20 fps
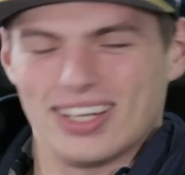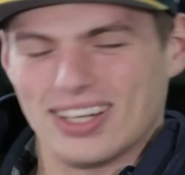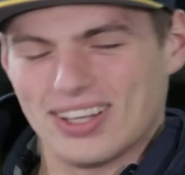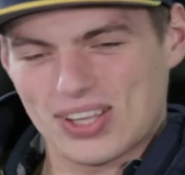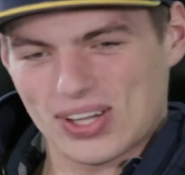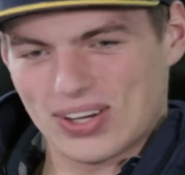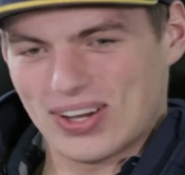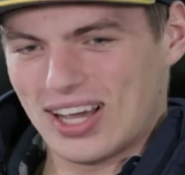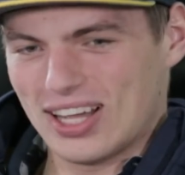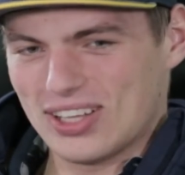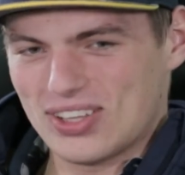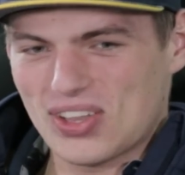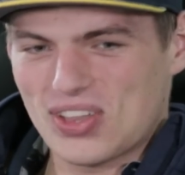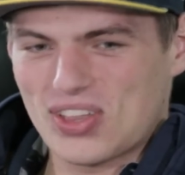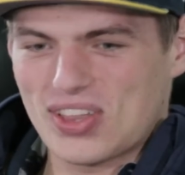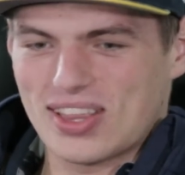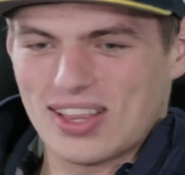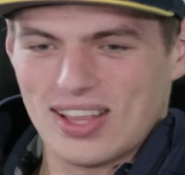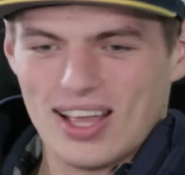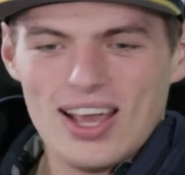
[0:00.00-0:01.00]
So I
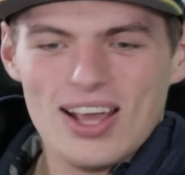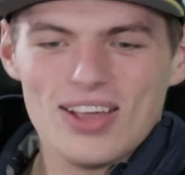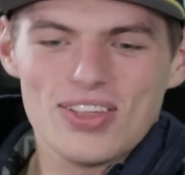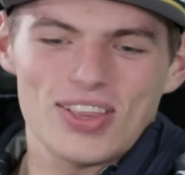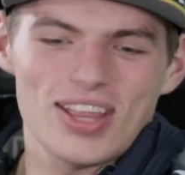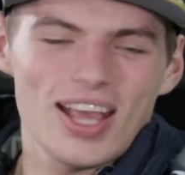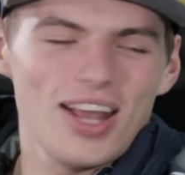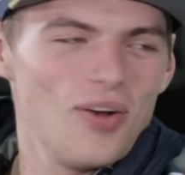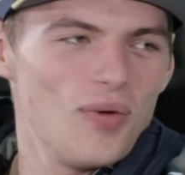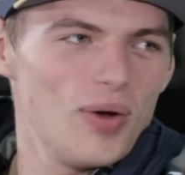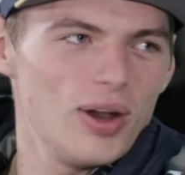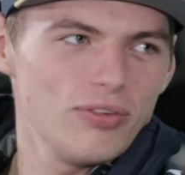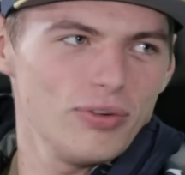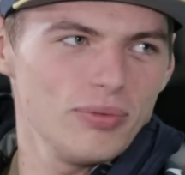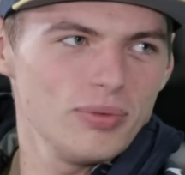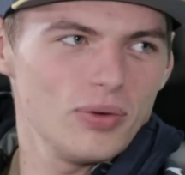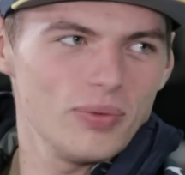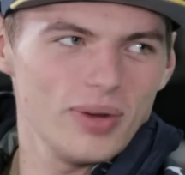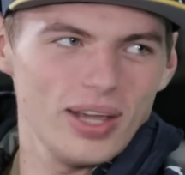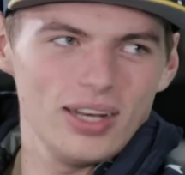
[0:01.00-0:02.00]
just stayed away
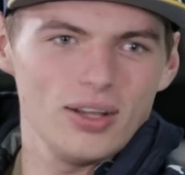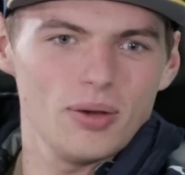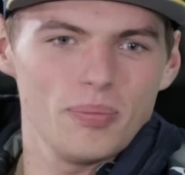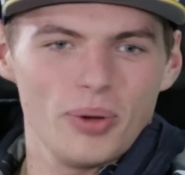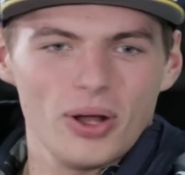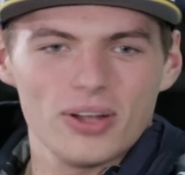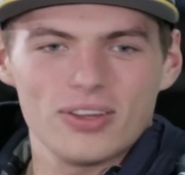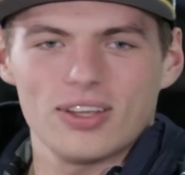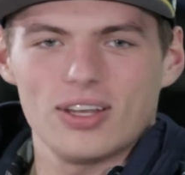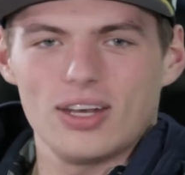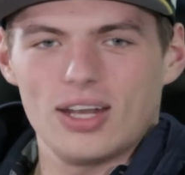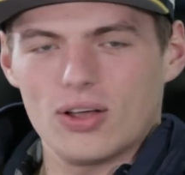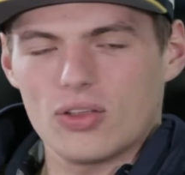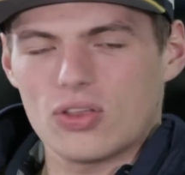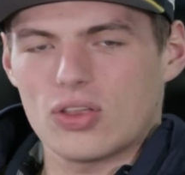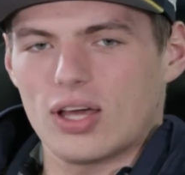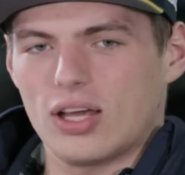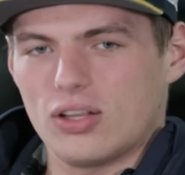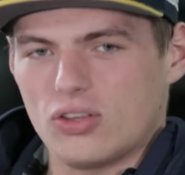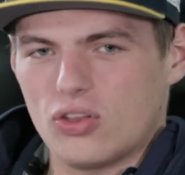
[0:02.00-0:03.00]
from the radio button. I
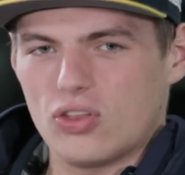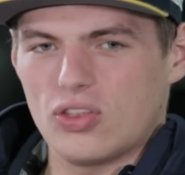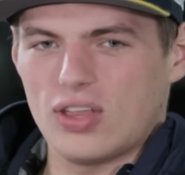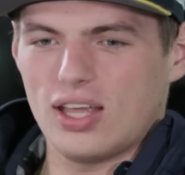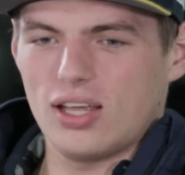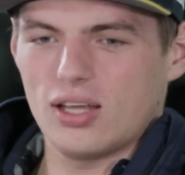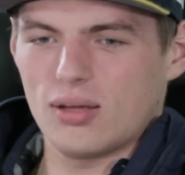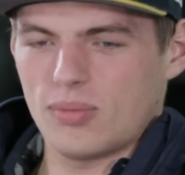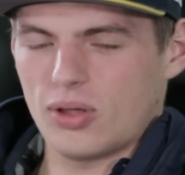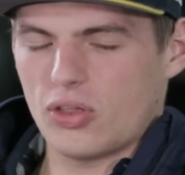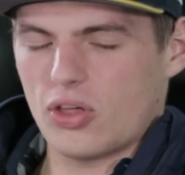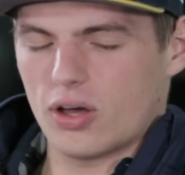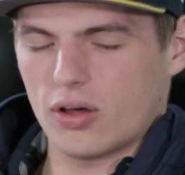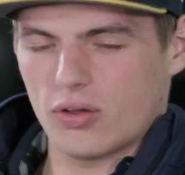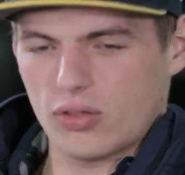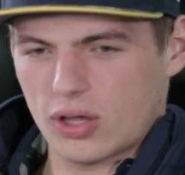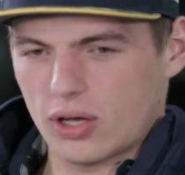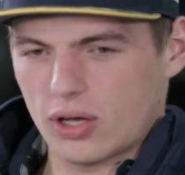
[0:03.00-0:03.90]
was like, just thinking in myself, I was